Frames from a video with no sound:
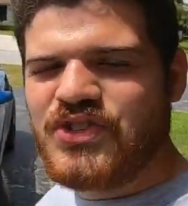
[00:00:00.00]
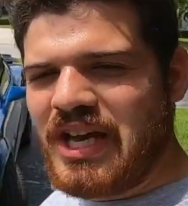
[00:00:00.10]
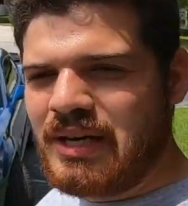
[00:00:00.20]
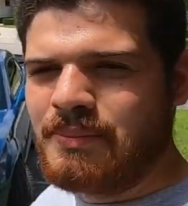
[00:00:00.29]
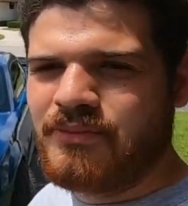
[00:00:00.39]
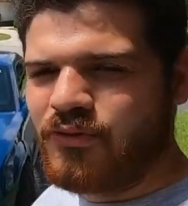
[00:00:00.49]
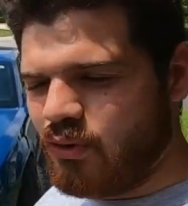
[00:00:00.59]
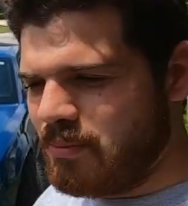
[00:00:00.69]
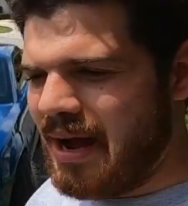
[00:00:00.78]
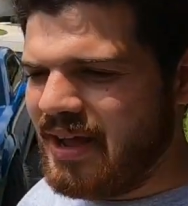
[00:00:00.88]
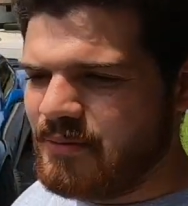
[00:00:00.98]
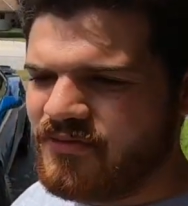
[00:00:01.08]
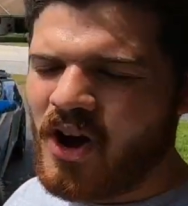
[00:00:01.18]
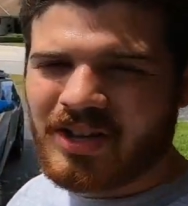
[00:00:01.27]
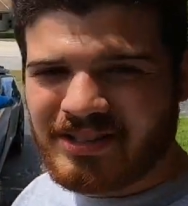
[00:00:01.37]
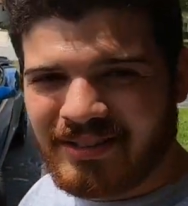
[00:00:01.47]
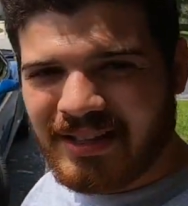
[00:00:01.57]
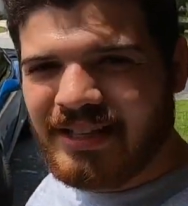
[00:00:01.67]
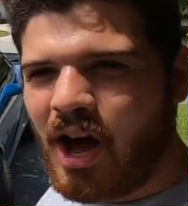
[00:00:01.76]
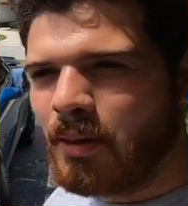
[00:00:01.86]
setup for my fog
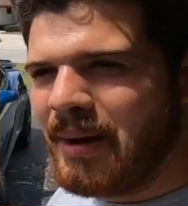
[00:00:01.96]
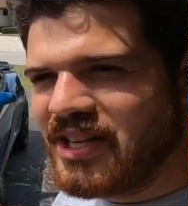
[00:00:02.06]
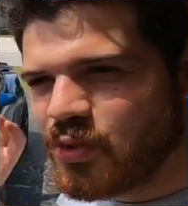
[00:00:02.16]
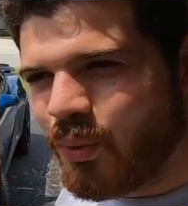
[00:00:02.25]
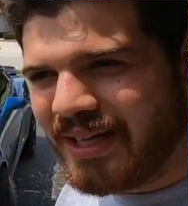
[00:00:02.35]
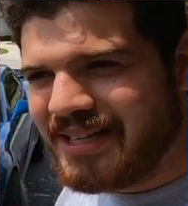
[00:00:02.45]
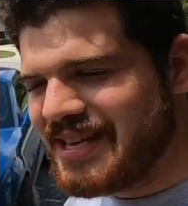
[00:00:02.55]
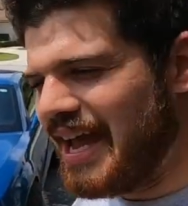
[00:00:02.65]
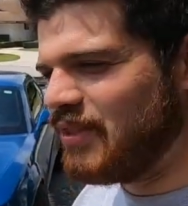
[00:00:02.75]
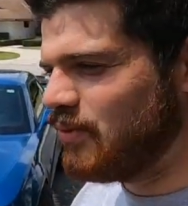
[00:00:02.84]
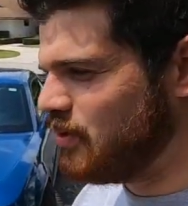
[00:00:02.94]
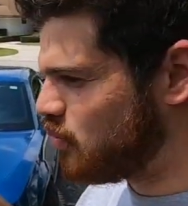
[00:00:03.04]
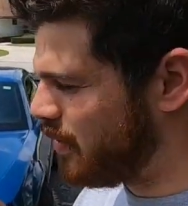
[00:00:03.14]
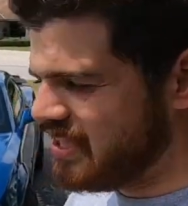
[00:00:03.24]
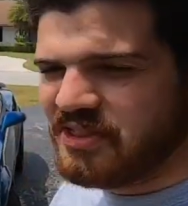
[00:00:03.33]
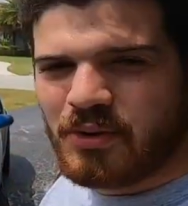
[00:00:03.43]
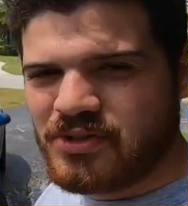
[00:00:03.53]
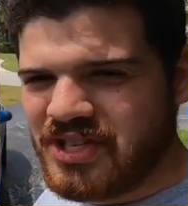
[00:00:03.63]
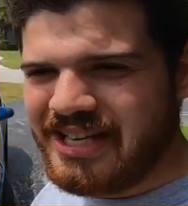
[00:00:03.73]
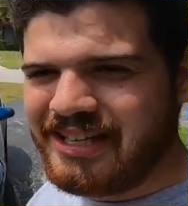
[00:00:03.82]
delete on my 2010 through
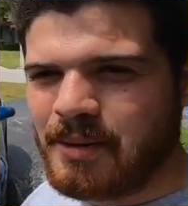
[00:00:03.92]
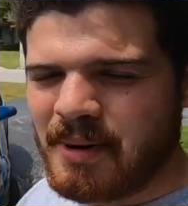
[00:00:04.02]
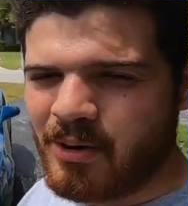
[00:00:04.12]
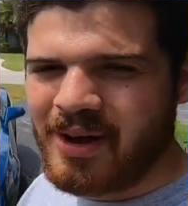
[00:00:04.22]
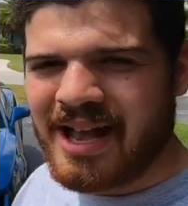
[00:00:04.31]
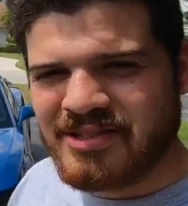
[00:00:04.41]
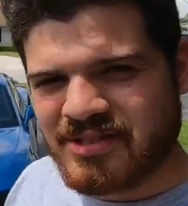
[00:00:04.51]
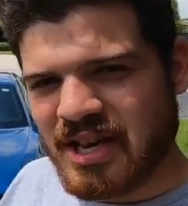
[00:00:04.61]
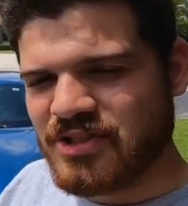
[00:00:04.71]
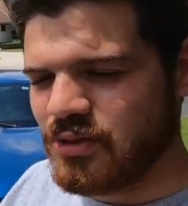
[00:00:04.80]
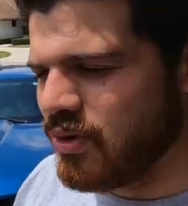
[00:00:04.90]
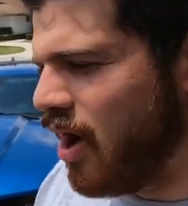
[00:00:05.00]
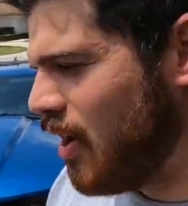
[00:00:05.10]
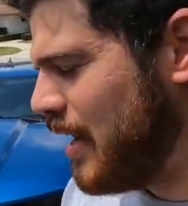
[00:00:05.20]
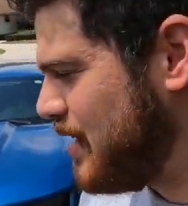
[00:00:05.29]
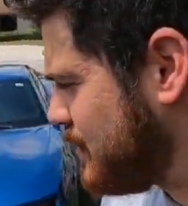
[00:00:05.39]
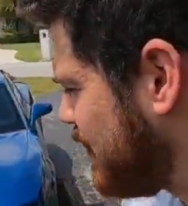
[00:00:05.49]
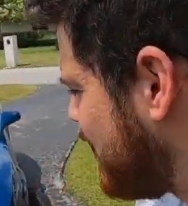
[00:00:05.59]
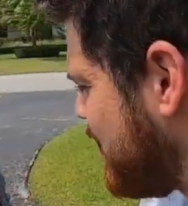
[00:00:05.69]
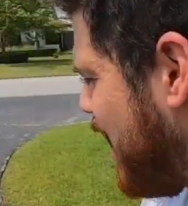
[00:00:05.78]
2013 Camaro SS or RS.
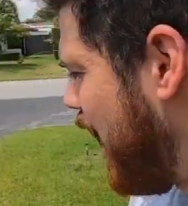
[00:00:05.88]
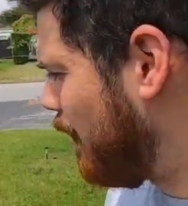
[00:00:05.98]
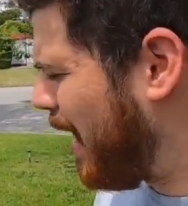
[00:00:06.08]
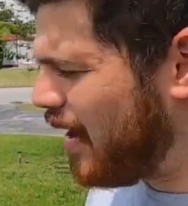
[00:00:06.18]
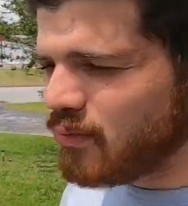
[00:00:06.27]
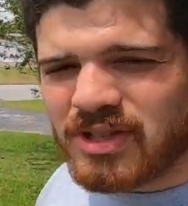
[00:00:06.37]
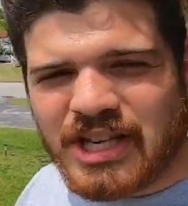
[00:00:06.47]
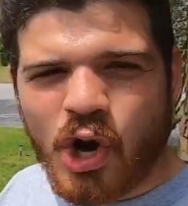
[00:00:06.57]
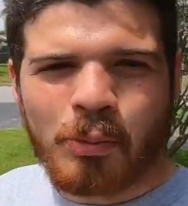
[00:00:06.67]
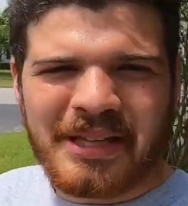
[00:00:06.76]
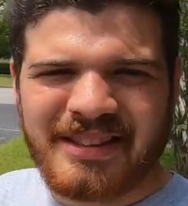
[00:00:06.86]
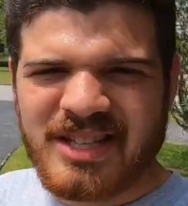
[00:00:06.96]
I really hope that